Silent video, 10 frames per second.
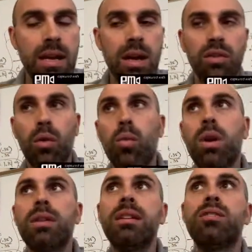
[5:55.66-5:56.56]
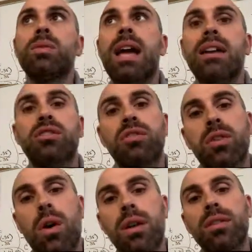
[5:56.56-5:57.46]
So what are these reactions
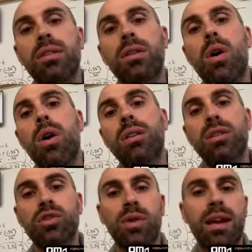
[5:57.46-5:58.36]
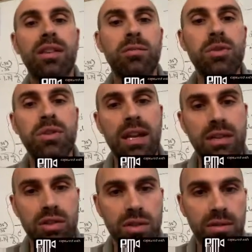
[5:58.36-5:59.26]
called? They're called
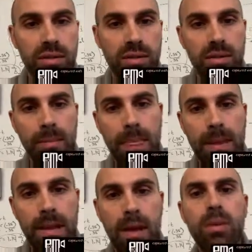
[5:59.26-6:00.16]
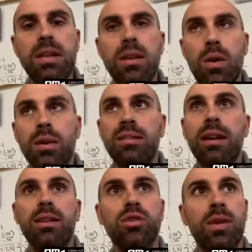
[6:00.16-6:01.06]
transmutations. And we notice that
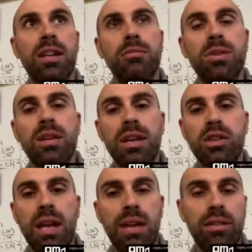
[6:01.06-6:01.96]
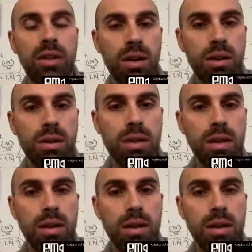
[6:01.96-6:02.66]
a transmutation has occurred.